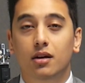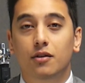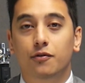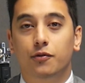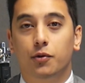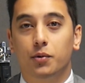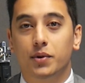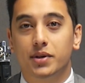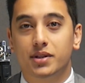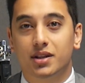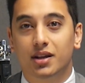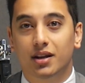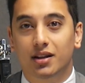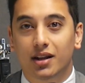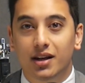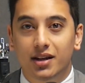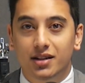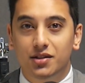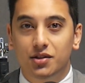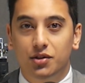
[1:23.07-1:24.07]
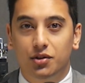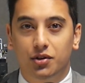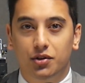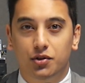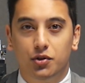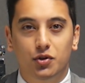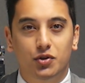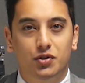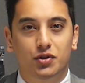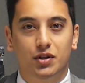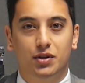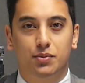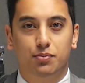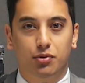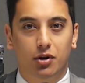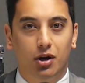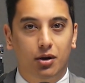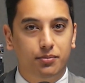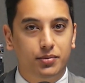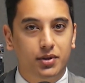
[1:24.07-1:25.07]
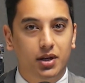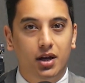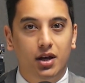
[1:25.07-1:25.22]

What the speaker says: For risk alerts, you could use this prompt,